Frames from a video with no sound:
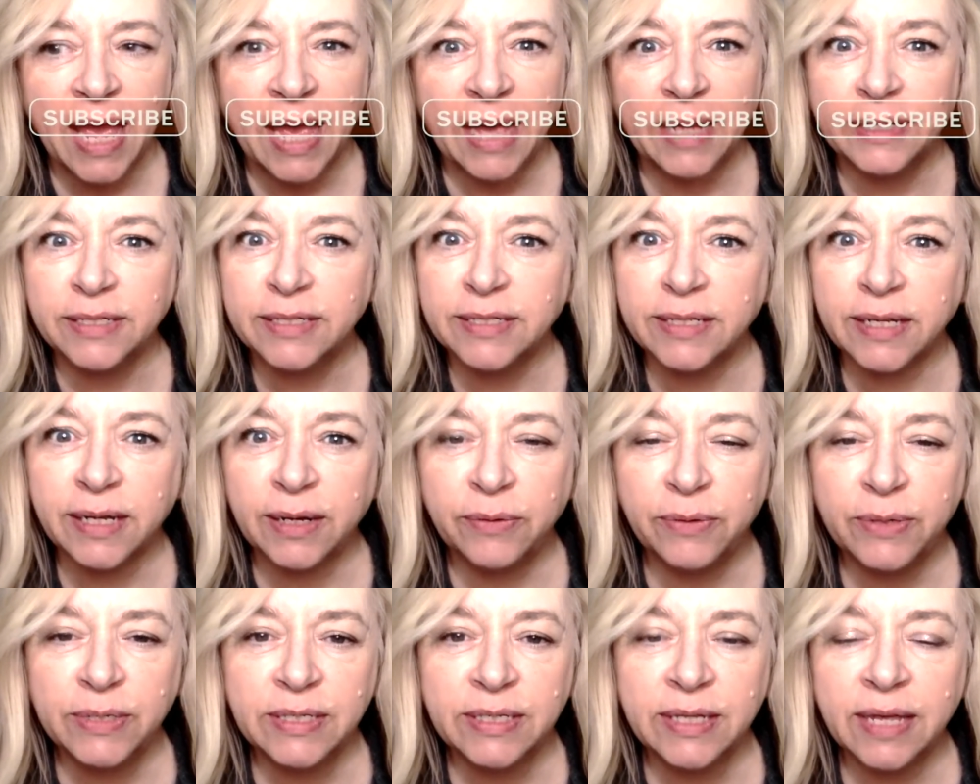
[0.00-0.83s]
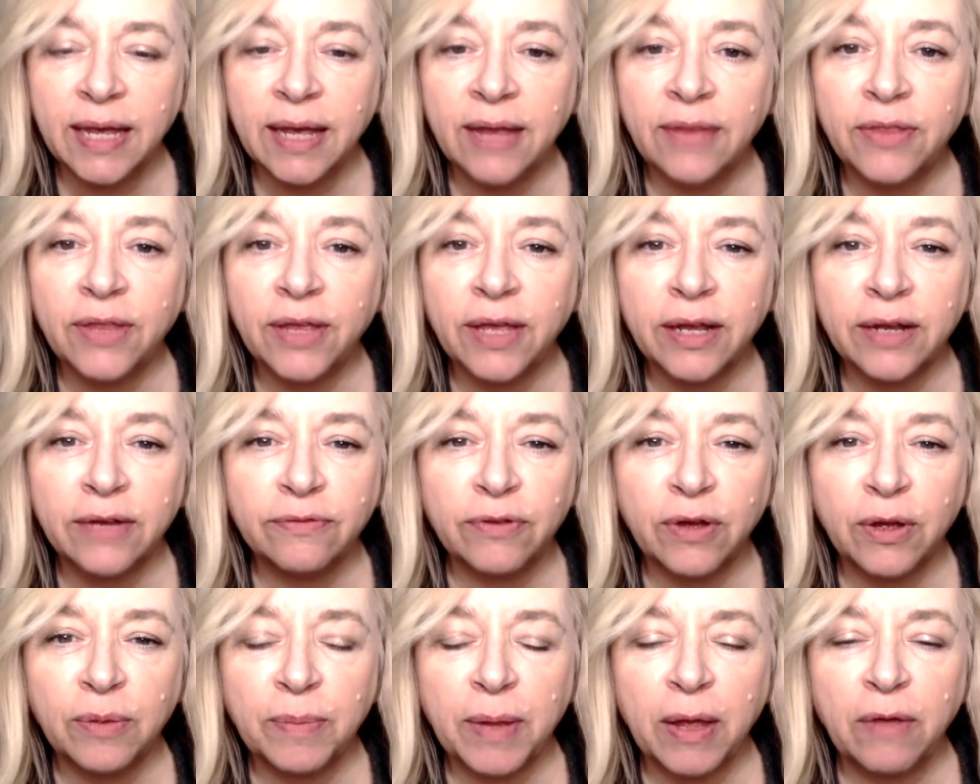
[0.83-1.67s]
And as I always say at the end
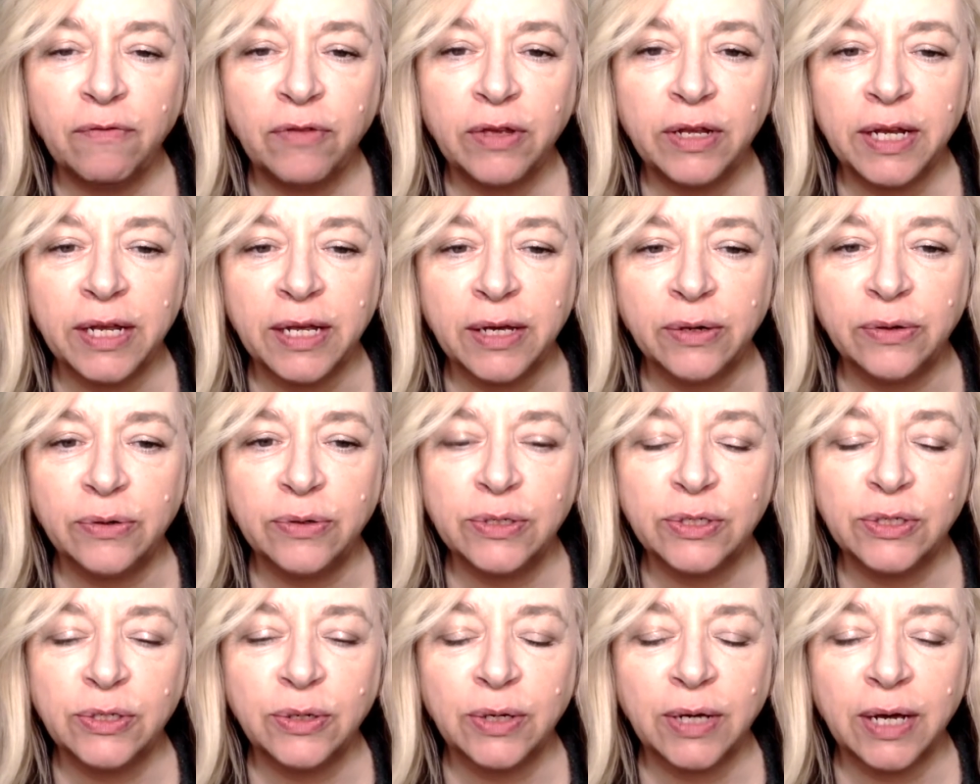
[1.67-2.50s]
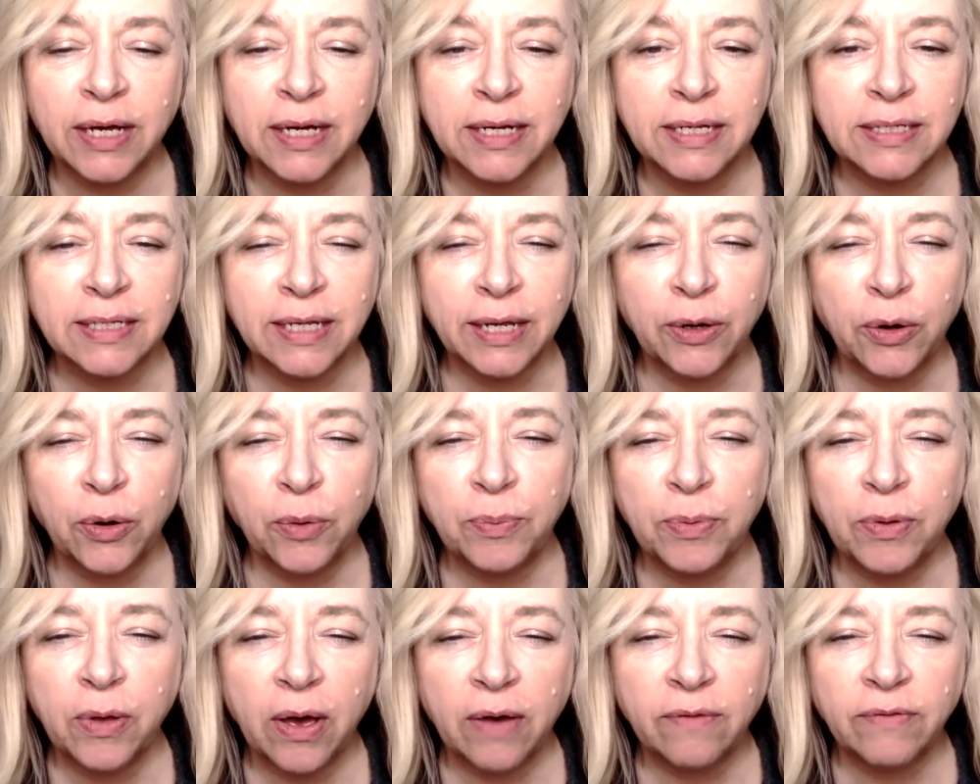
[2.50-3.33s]
of all my videos, you guys guys. I
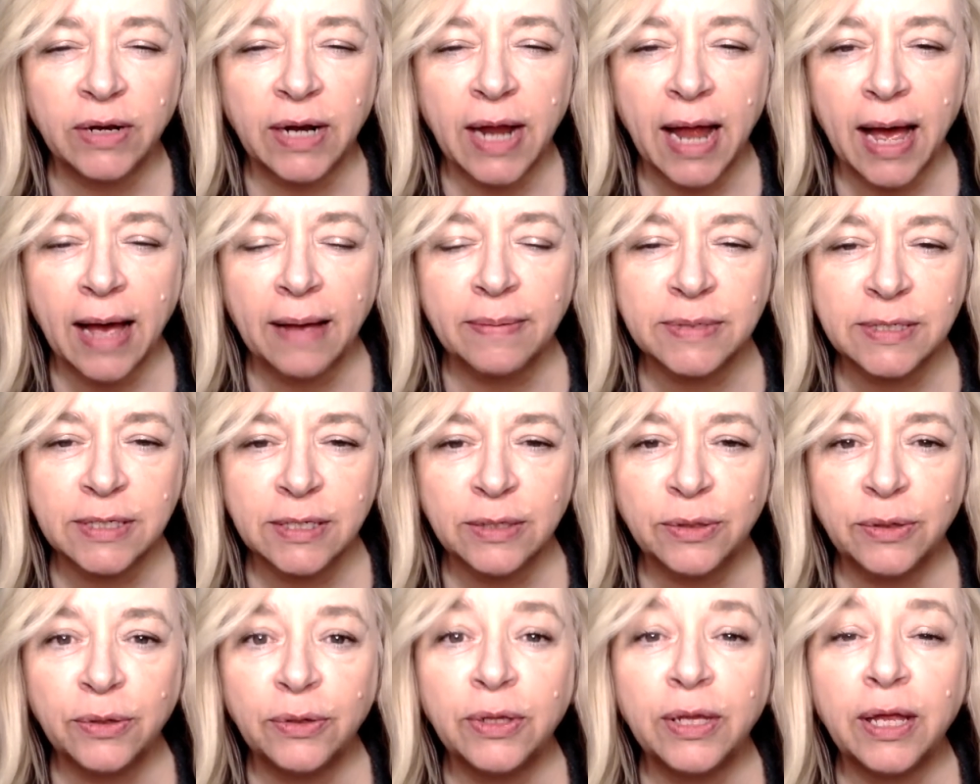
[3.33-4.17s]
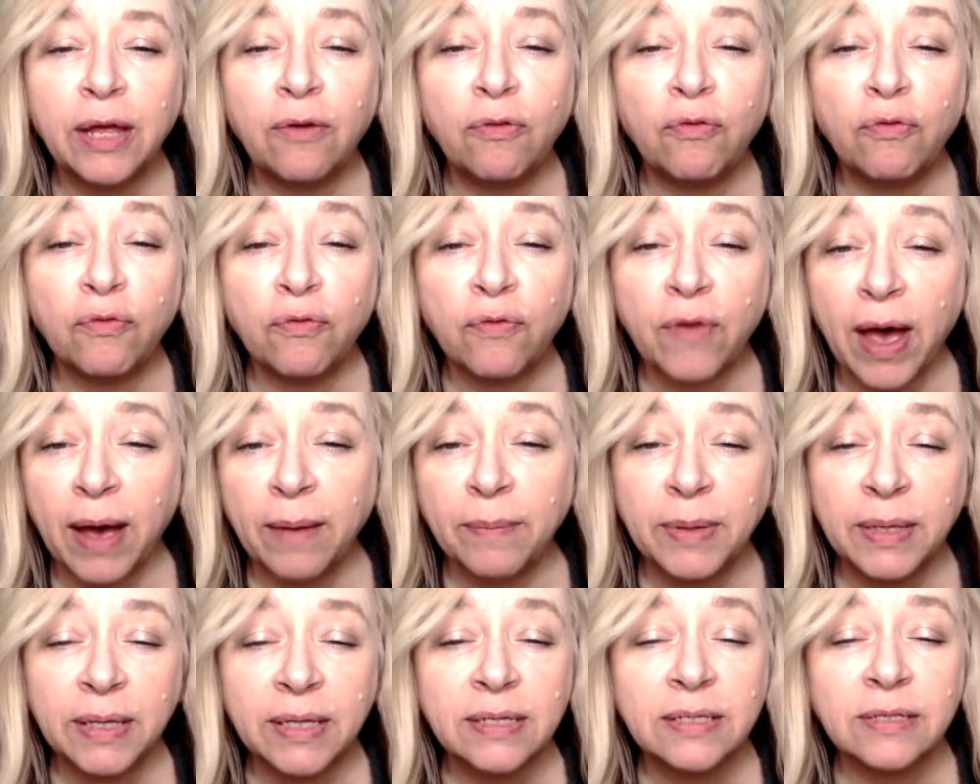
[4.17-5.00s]
hope you have an absolutely
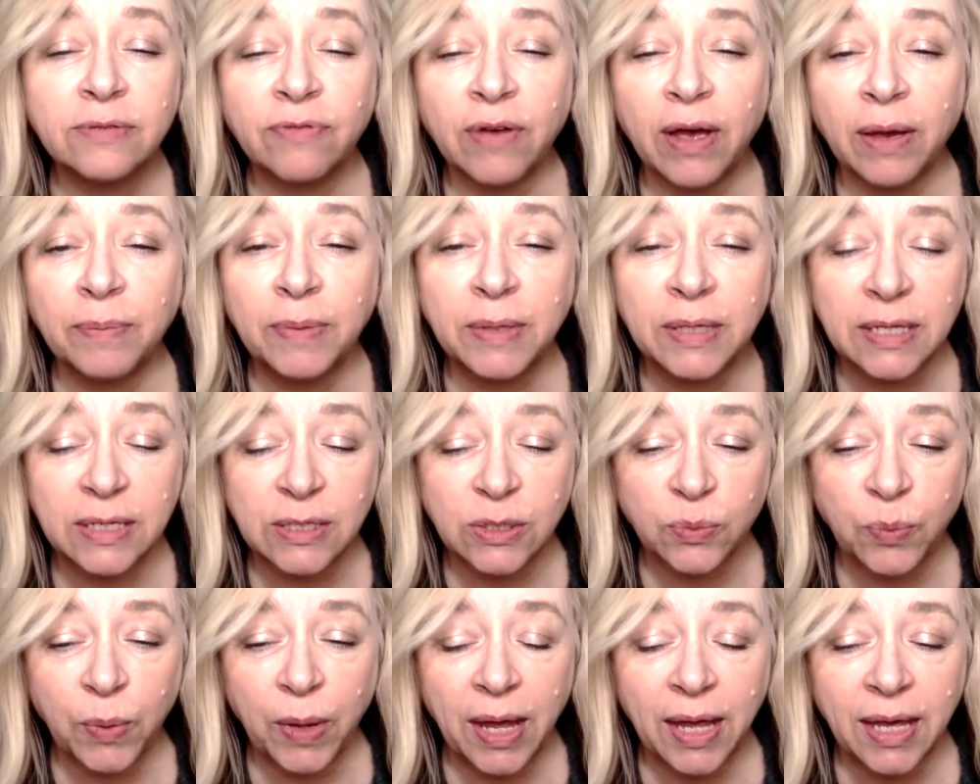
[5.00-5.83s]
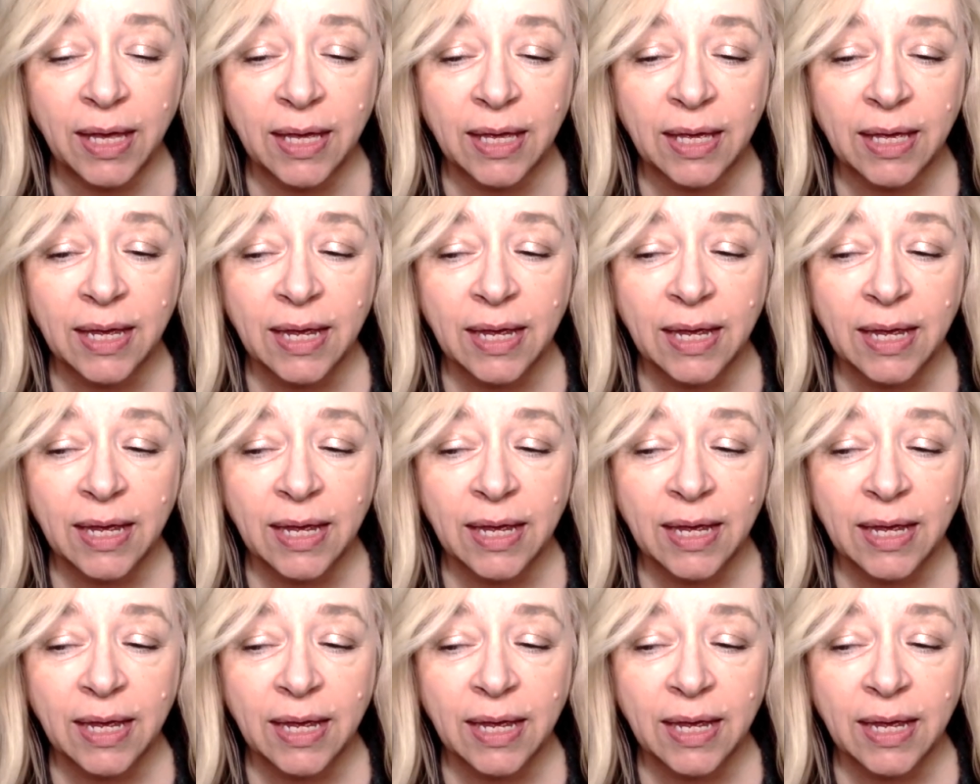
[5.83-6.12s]
fabulous, fabulous week.